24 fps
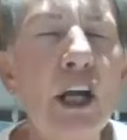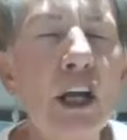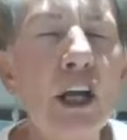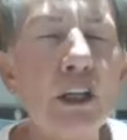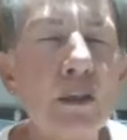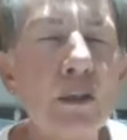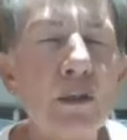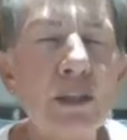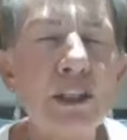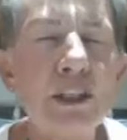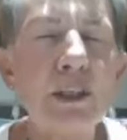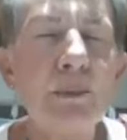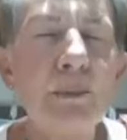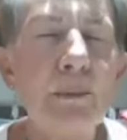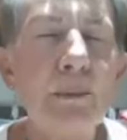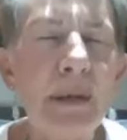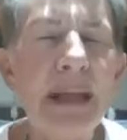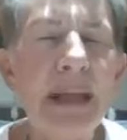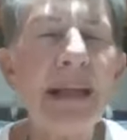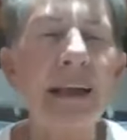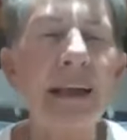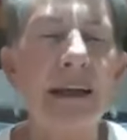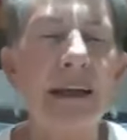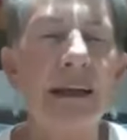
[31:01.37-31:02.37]
to
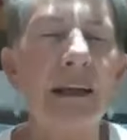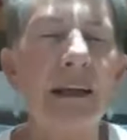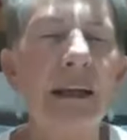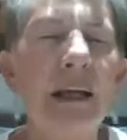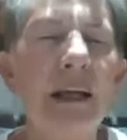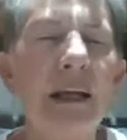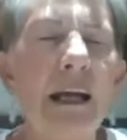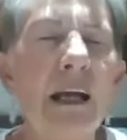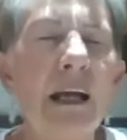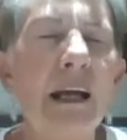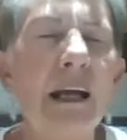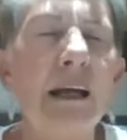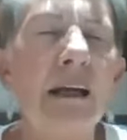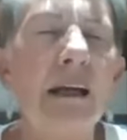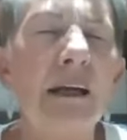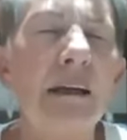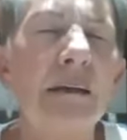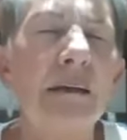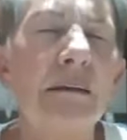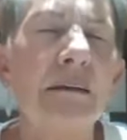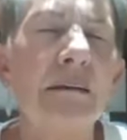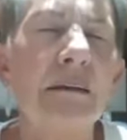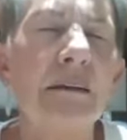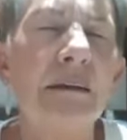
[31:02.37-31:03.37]
speak
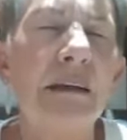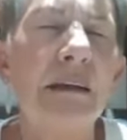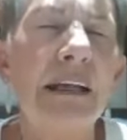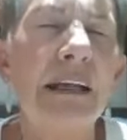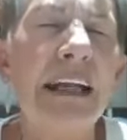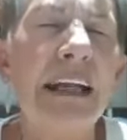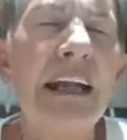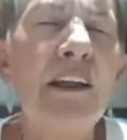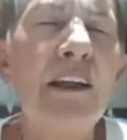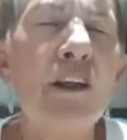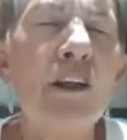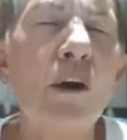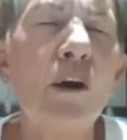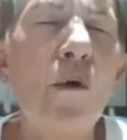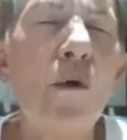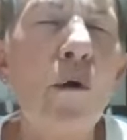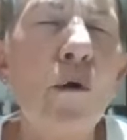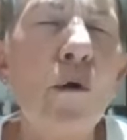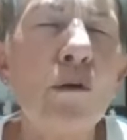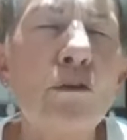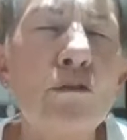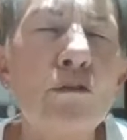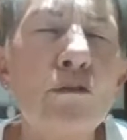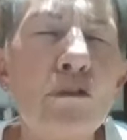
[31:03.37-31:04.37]
in the
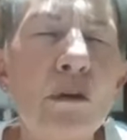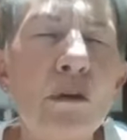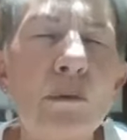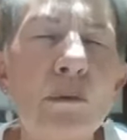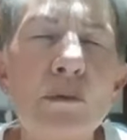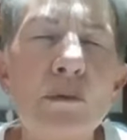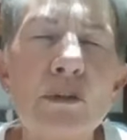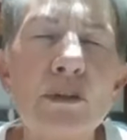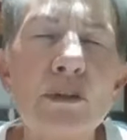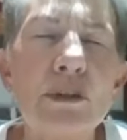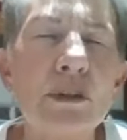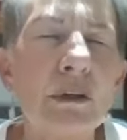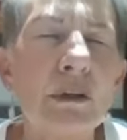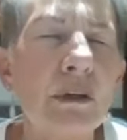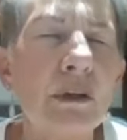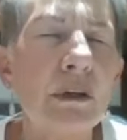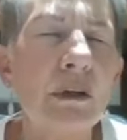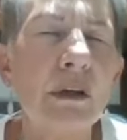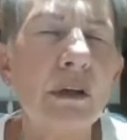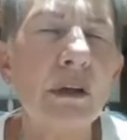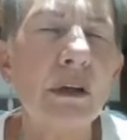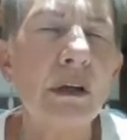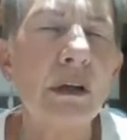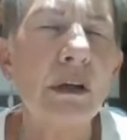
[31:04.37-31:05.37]
courtrooms
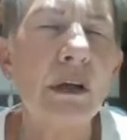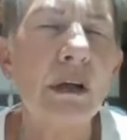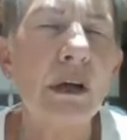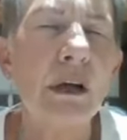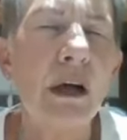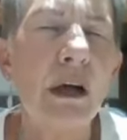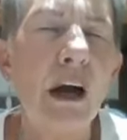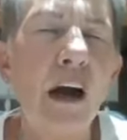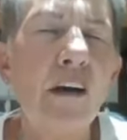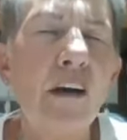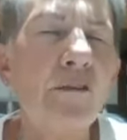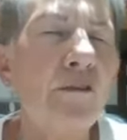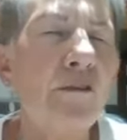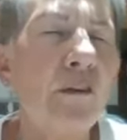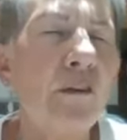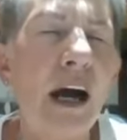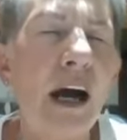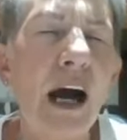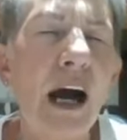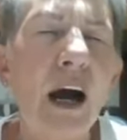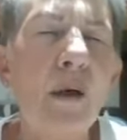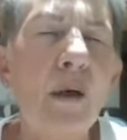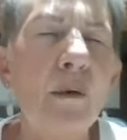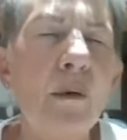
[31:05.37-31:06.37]
of
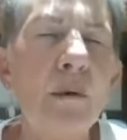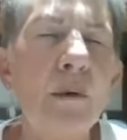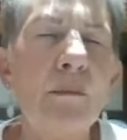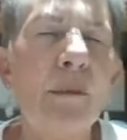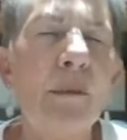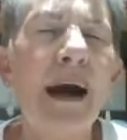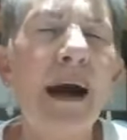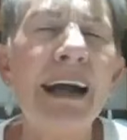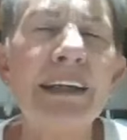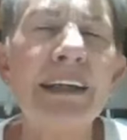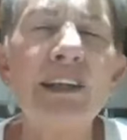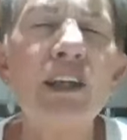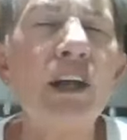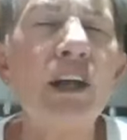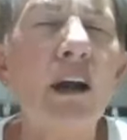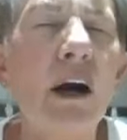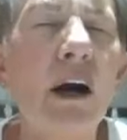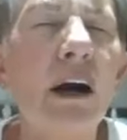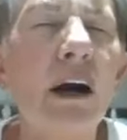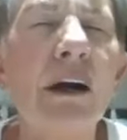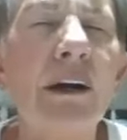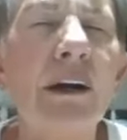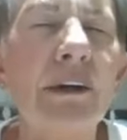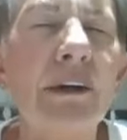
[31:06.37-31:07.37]
our mighty
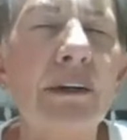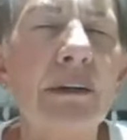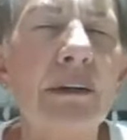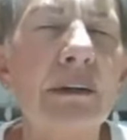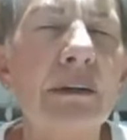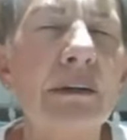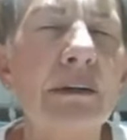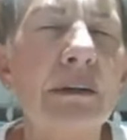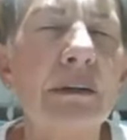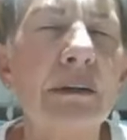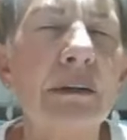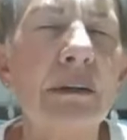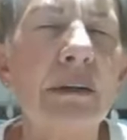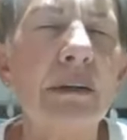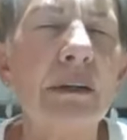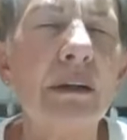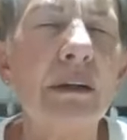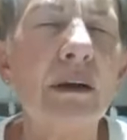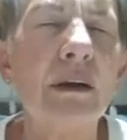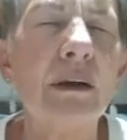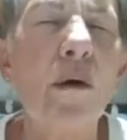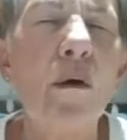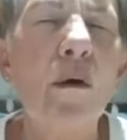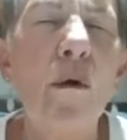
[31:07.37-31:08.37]
God.
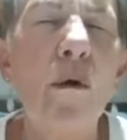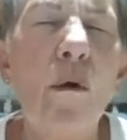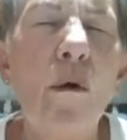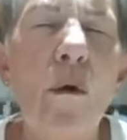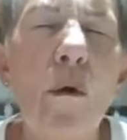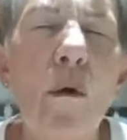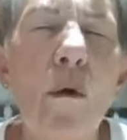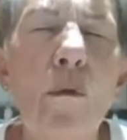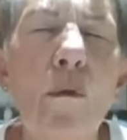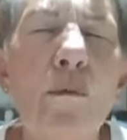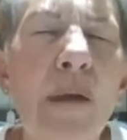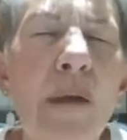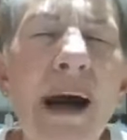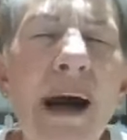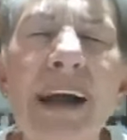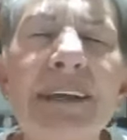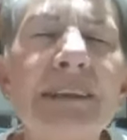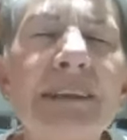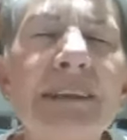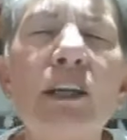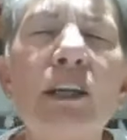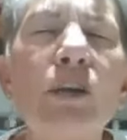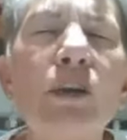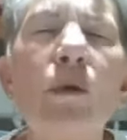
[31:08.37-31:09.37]

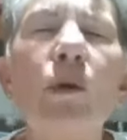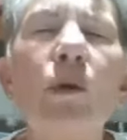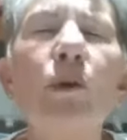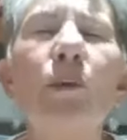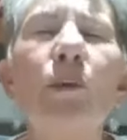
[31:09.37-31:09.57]
Almighty Lord,